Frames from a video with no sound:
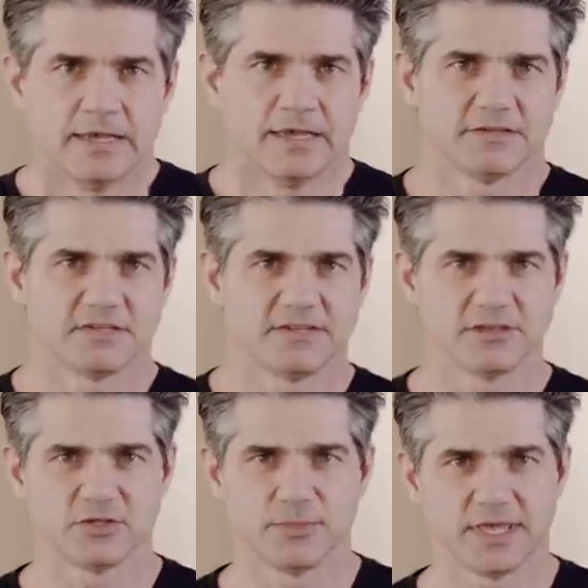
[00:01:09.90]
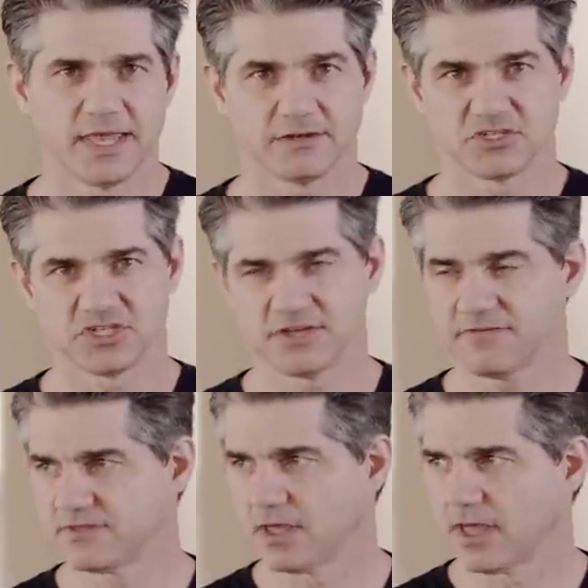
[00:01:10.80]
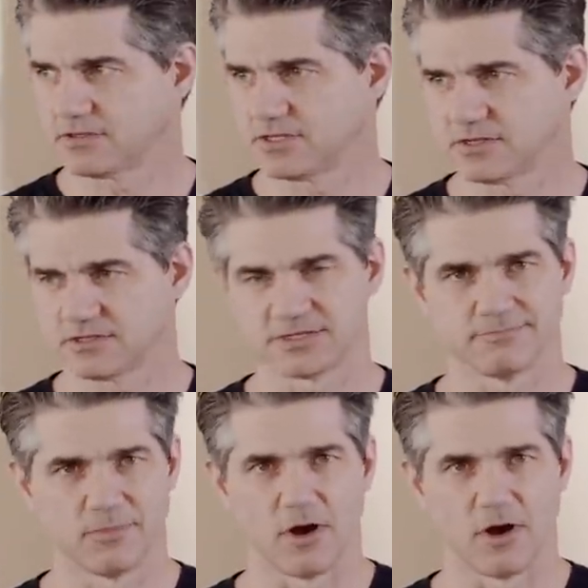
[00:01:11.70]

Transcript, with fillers: His attention began to shift, as is